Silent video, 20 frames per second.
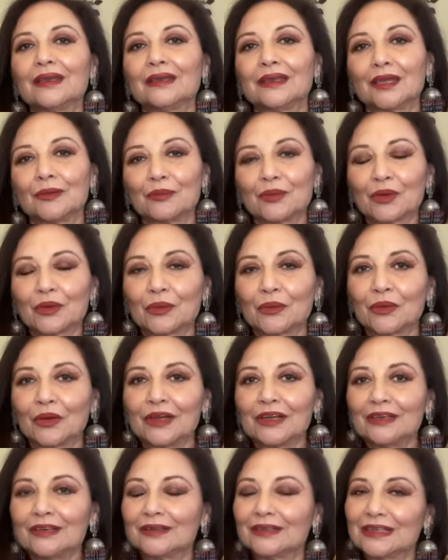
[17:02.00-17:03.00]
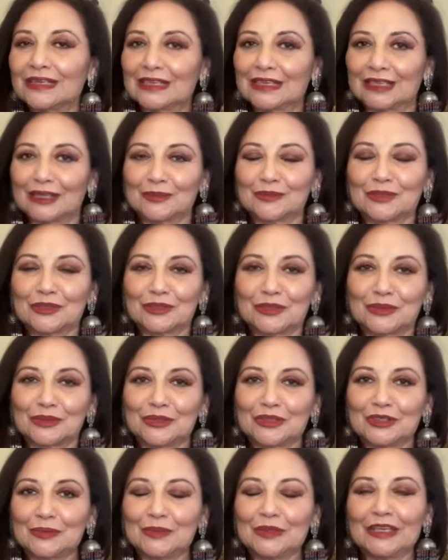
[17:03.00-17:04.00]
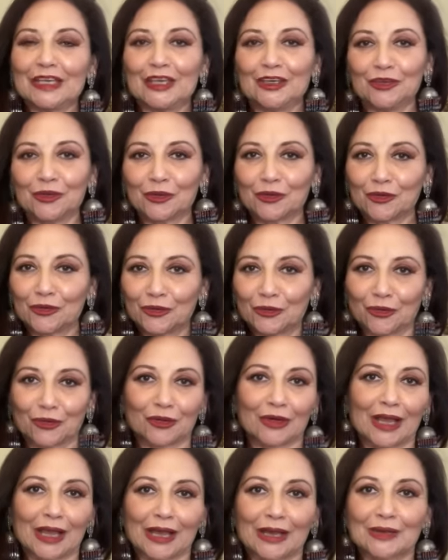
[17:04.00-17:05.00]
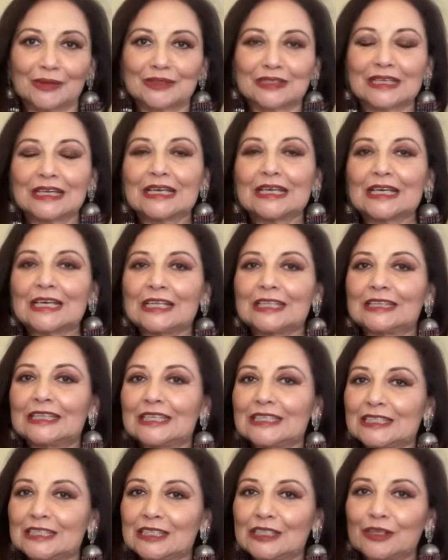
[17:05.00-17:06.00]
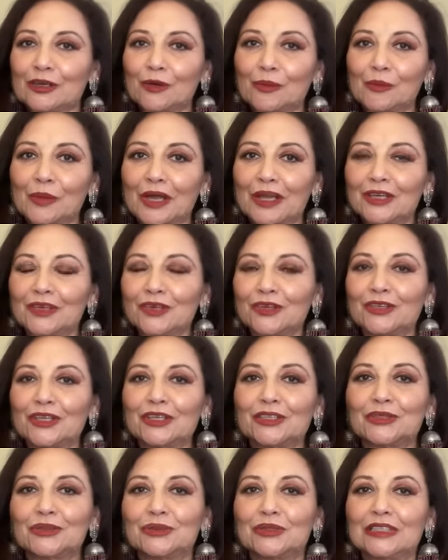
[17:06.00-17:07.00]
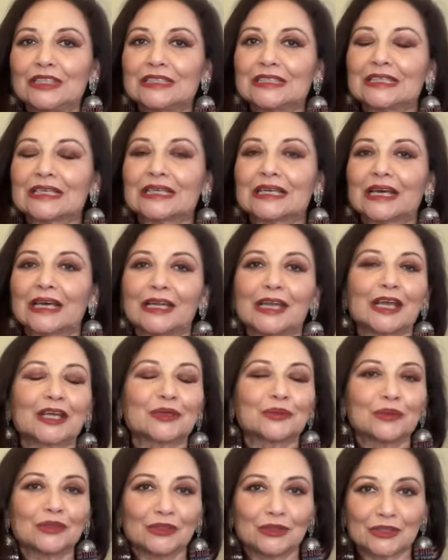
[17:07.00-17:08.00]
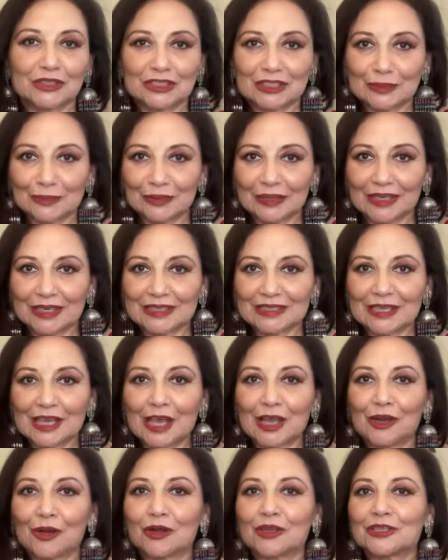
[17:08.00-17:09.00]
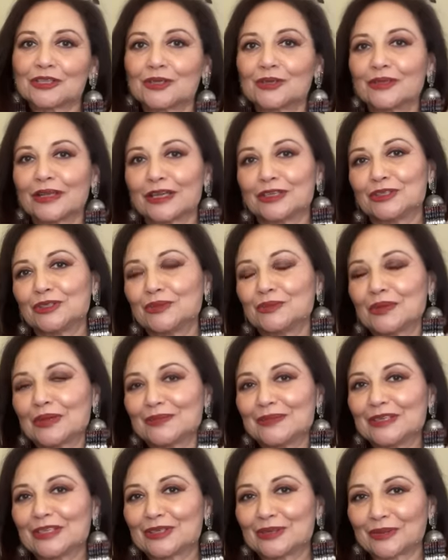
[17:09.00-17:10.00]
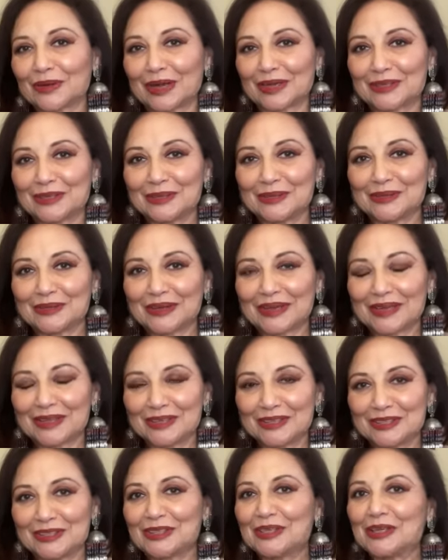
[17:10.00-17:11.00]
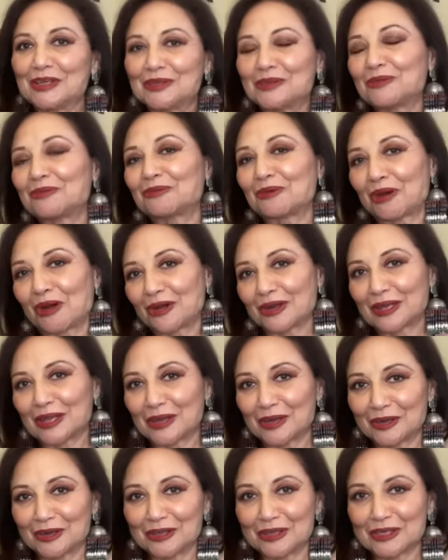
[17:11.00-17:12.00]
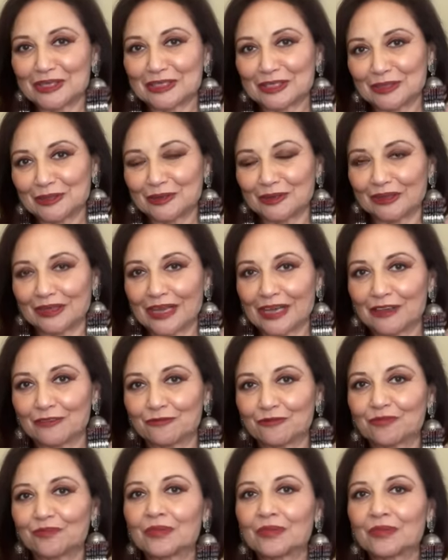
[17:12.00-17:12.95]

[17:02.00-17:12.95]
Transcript: Capricorn, the eclipse is going to be in your third house. This is a reminder that you need to connect with your siblings and also that you may be directing your energy in the wrong areas in your life.